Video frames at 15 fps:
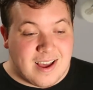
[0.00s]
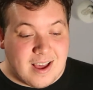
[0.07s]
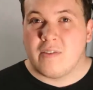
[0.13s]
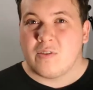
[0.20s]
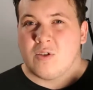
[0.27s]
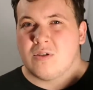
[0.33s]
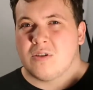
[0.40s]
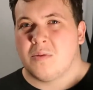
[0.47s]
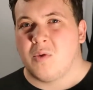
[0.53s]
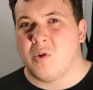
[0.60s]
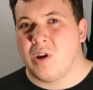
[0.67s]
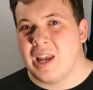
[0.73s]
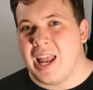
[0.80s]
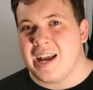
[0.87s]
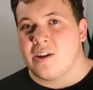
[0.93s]
I've gone to more
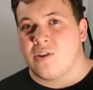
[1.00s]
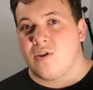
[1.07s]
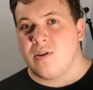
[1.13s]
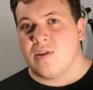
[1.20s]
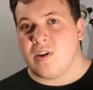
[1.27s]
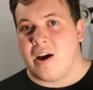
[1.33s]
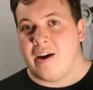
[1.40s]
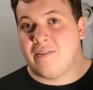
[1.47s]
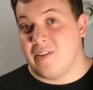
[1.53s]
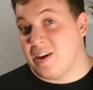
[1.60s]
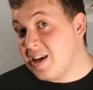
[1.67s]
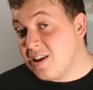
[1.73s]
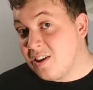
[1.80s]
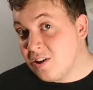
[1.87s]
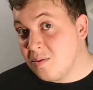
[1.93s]
lectures, I've
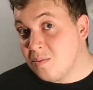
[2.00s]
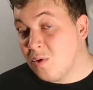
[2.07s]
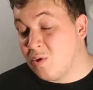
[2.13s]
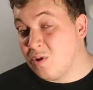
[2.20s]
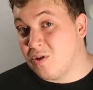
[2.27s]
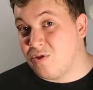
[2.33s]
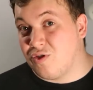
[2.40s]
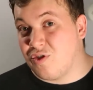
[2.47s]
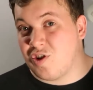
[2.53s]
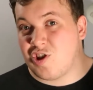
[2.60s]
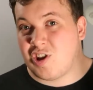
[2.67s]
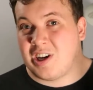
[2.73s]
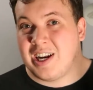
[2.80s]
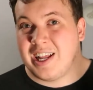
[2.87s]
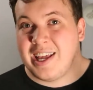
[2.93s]
eaten more
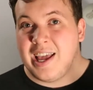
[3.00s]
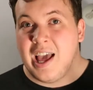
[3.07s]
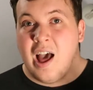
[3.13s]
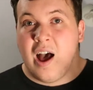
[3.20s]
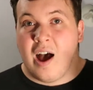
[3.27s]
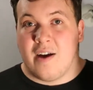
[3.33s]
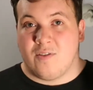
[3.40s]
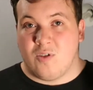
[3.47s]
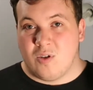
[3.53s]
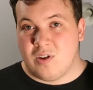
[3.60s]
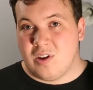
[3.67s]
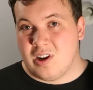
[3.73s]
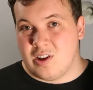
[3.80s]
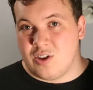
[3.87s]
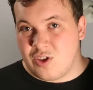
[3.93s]
nutritionally, I've gone
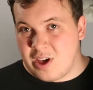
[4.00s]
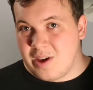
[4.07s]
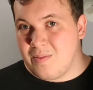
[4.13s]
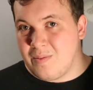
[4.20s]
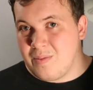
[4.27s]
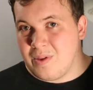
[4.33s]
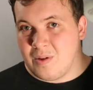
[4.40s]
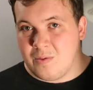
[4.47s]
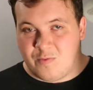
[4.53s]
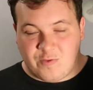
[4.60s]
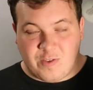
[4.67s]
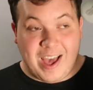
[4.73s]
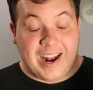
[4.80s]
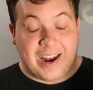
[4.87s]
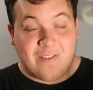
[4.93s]
to the gym
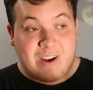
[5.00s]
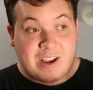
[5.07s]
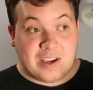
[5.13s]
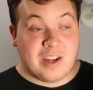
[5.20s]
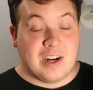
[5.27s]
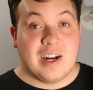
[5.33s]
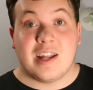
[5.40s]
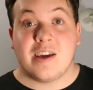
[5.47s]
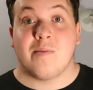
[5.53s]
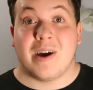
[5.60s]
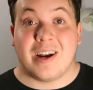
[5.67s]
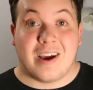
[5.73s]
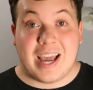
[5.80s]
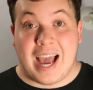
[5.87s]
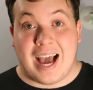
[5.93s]
fairly regularly when
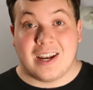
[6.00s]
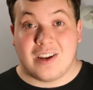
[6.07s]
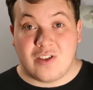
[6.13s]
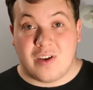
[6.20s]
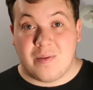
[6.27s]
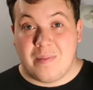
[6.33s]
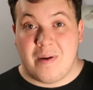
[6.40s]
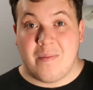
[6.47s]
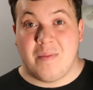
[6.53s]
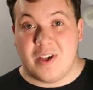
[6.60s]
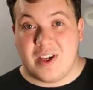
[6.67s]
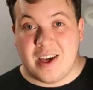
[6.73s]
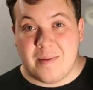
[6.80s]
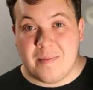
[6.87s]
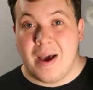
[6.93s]
I had a gym
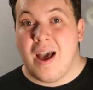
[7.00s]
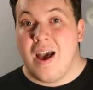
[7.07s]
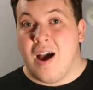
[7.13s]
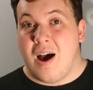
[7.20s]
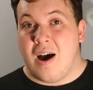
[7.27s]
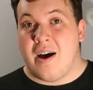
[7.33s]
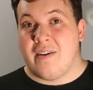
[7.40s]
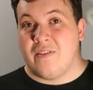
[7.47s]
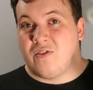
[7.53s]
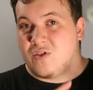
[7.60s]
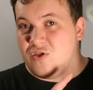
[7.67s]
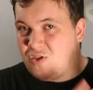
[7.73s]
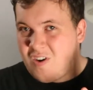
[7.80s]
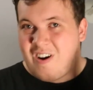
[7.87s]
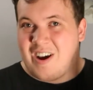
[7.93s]
membership, I've
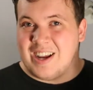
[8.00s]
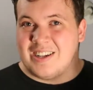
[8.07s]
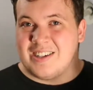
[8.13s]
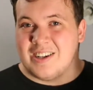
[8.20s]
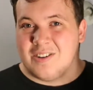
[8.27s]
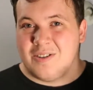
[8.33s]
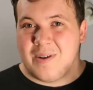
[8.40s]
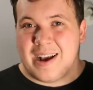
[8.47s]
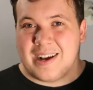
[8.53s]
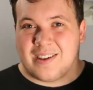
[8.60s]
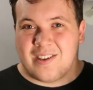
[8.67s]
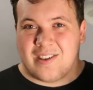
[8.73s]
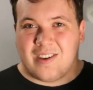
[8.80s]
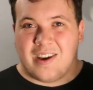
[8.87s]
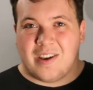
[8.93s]
tried to do
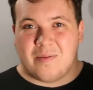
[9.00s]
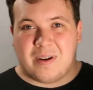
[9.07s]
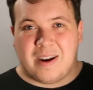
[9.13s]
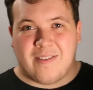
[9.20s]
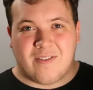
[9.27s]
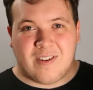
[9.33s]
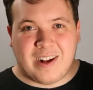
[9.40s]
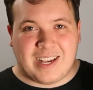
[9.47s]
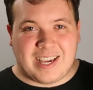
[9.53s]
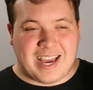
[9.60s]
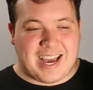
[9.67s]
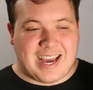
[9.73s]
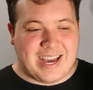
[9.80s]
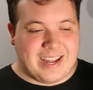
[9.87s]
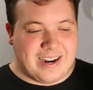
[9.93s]
exercise whenever I
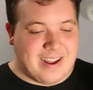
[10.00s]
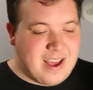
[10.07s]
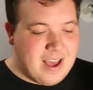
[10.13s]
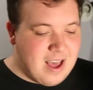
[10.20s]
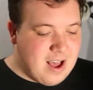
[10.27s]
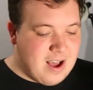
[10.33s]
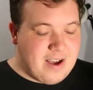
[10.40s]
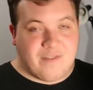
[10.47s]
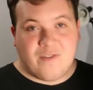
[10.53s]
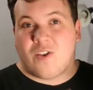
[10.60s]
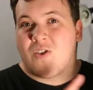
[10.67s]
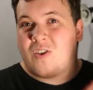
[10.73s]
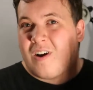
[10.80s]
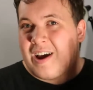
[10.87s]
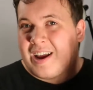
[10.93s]
can, I've
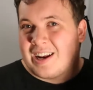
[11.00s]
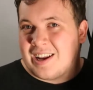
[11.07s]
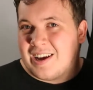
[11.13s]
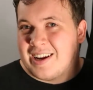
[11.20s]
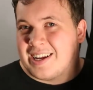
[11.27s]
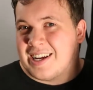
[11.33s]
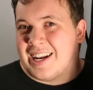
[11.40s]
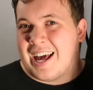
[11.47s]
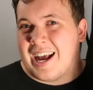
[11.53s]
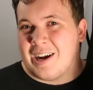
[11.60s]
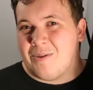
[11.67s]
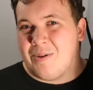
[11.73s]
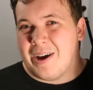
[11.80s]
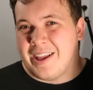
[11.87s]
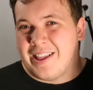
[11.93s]
tried learning a
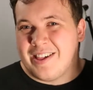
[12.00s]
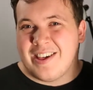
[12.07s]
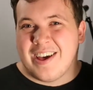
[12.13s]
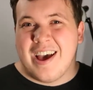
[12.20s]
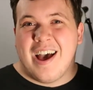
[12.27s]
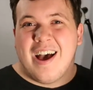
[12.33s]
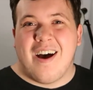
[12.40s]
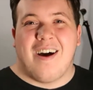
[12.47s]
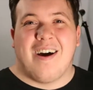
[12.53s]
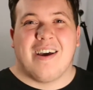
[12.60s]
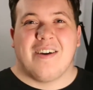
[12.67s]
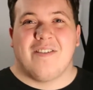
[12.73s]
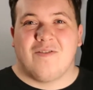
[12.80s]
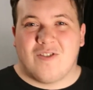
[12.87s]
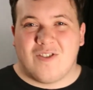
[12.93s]
language, I
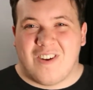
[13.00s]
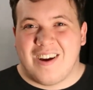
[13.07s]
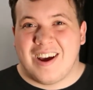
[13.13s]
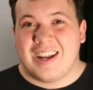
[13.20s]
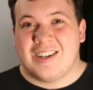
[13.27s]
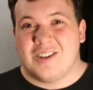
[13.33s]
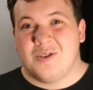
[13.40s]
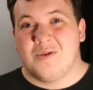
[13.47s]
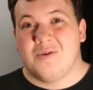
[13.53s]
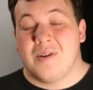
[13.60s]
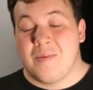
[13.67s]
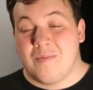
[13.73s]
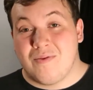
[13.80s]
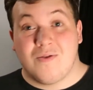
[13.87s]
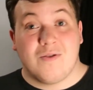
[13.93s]
have tried to
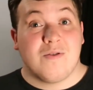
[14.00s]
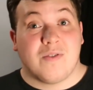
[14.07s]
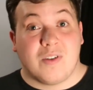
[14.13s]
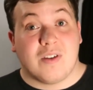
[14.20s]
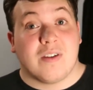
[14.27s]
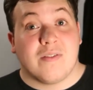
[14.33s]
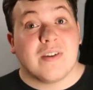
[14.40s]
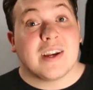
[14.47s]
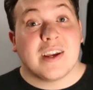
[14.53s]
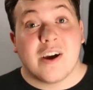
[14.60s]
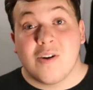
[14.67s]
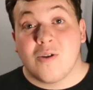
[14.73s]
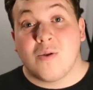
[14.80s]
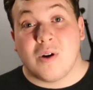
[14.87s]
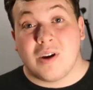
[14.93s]
improve on the
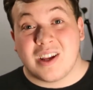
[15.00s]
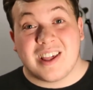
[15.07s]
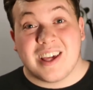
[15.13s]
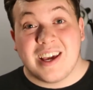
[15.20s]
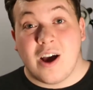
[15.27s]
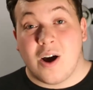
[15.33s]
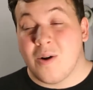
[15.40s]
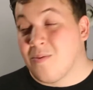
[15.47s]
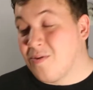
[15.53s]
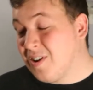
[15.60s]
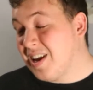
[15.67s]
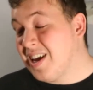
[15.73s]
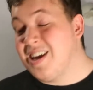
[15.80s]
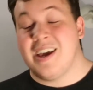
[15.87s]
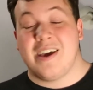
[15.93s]
video quality.
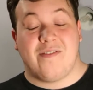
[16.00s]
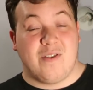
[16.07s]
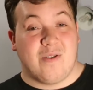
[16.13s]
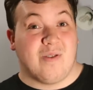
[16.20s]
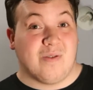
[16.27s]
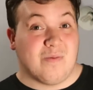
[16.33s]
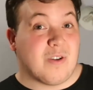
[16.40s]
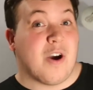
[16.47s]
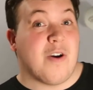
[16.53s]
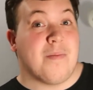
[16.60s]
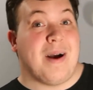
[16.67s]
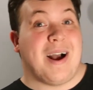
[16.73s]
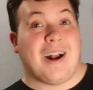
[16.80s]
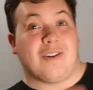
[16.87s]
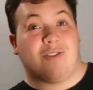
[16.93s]
Hopefully, if you go
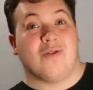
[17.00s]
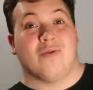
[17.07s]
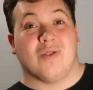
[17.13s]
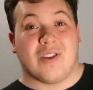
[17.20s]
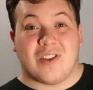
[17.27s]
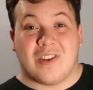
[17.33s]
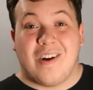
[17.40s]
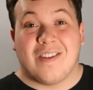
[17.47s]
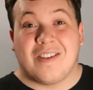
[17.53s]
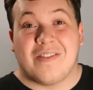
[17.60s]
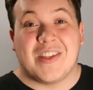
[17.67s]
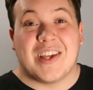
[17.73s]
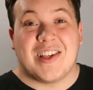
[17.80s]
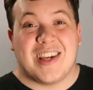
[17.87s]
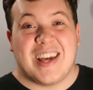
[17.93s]
back to the start of
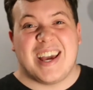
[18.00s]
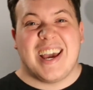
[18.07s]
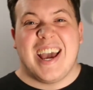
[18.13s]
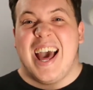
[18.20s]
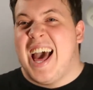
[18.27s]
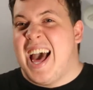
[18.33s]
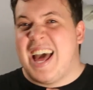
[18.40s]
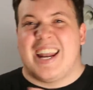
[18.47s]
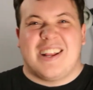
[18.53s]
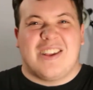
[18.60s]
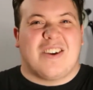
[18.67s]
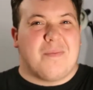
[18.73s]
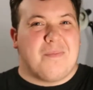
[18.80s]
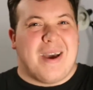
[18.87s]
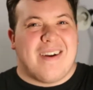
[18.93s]
this year and then you
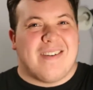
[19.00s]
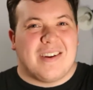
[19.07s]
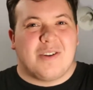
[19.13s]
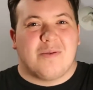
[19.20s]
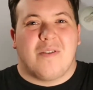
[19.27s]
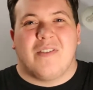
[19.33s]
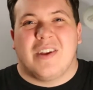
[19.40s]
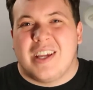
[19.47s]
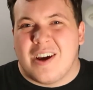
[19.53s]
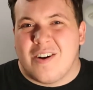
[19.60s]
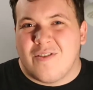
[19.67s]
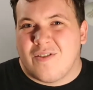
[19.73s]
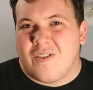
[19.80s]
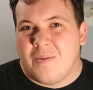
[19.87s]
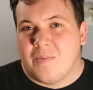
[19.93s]
compare it to a video
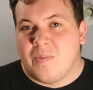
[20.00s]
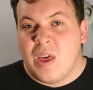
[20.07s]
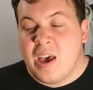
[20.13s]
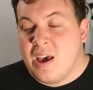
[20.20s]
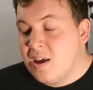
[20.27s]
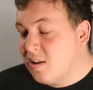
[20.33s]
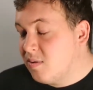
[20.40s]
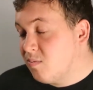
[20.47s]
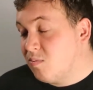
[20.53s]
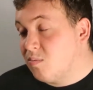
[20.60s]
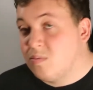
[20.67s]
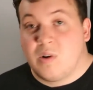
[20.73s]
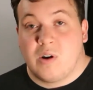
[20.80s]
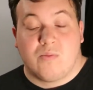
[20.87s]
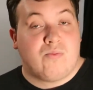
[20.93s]
from,
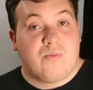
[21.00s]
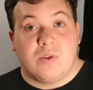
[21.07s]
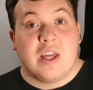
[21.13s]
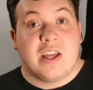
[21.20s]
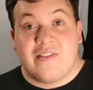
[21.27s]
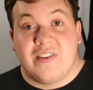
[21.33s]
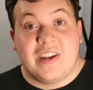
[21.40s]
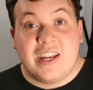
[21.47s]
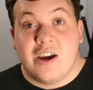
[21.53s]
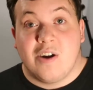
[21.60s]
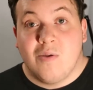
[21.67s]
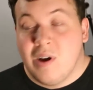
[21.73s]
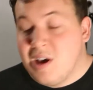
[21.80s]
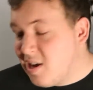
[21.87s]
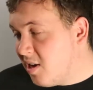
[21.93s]
well, this
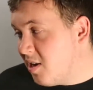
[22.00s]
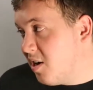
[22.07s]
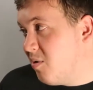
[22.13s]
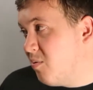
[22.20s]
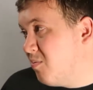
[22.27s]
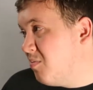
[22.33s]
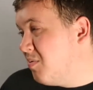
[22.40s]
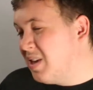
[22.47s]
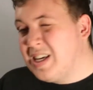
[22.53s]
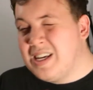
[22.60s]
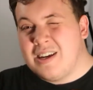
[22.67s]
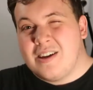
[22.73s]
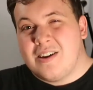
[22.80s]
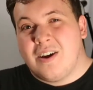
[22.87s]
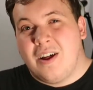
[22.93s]
video, you know,
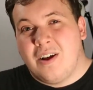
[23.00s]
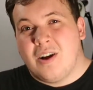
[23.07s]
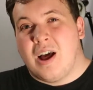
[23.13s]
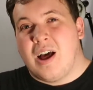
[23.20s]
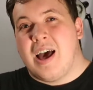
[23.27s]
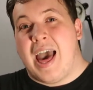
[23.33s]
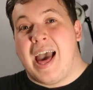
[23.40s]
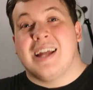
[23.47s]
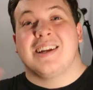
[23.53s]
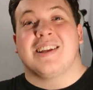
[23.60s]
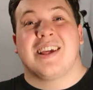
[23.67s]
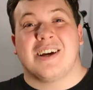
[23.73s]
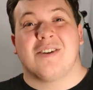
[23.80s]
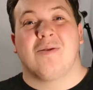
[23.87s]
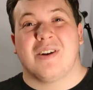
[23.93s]
the
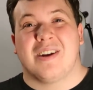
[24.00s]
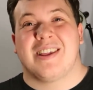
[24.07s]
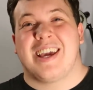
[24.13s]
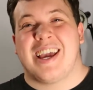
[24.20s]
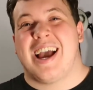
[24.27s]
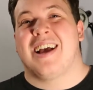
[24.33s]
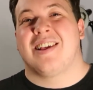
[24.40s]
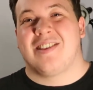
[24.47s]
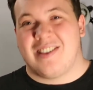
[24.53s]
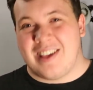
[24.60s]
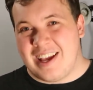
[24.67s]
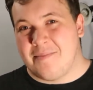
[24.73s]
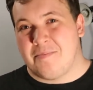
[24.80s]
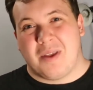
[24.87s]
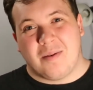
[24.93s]
editing quality has
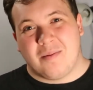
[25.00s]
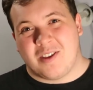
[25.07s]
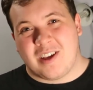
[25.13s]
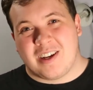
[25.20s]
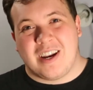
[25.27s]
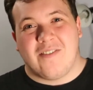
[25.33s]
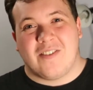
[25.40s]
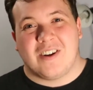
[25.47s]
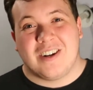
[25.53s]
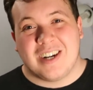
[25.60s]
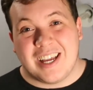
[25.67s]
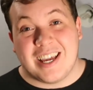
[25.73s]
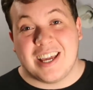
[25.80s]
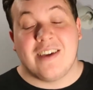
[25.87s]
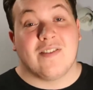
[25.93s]
set up significantly,
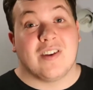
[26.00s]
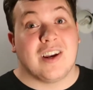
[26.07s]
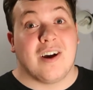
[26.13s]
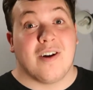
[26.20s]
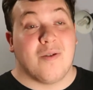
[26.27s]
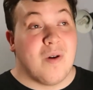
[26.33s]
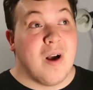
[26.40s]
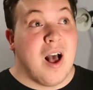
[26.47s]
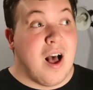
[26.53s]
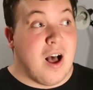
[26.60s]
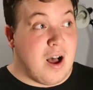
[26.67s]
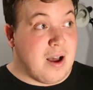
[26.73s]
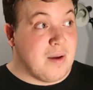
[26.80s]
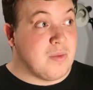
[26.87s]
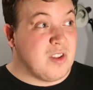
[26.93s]
even though
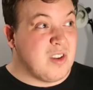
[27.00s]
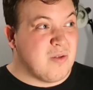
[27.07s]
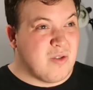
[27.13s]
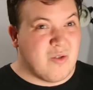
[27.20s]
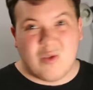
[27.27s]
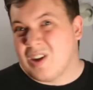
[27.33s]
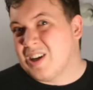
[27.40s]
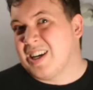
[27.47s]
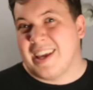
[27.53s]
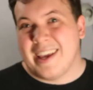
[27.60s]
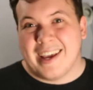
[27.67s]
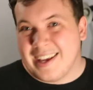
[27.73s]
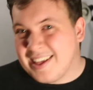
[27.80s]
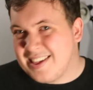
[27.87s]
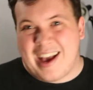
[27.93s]
I'm still using the
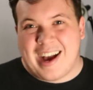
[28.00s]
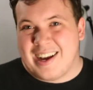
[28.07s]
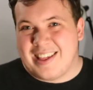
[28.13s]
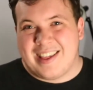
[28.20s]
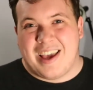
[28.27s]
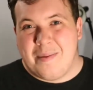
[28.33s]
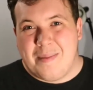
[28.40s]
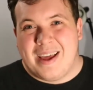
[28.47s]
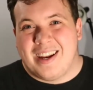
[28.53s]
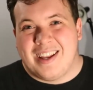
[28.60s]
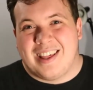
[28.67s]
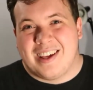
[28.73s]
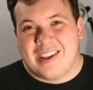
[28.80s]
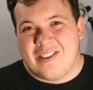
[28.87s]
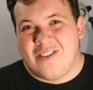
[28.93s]
exact same
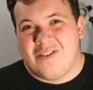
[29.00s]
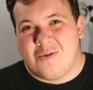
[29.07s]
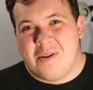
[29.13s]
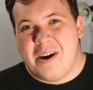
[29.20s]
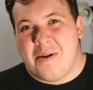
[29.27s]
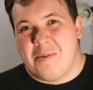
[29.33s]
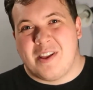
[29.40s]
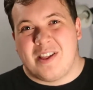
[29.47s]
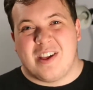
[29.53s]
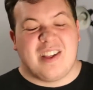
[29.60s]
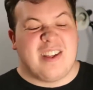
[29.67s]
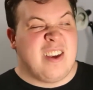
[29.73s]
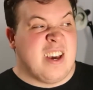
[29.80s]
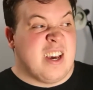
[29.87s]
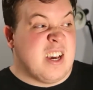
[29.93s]
editing software, which
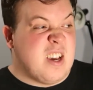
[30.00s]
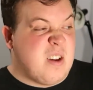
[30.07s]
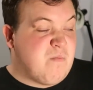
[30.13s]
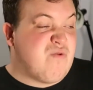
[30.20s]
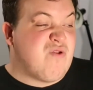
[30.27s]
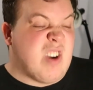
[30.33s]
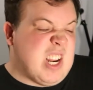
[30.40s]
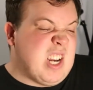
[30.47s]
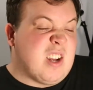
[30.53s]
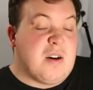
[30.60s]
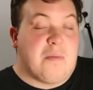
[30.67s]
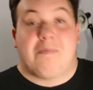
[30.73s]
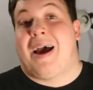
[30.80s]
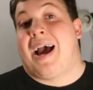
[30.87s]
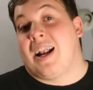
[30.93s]
is pretty
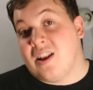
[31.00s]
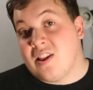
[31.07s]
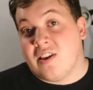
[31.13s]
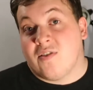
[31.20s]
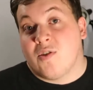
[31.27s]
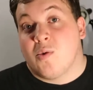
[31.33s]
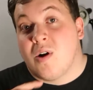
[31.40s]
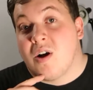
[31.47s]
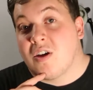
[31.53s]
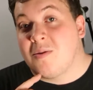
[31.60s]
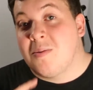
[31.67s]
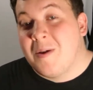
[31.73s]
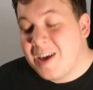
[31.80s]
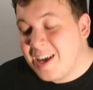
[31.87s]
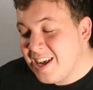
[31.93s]
darn pants if you ask
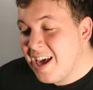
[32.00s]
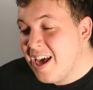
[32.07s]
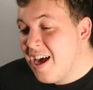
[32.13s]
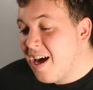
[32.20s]
me.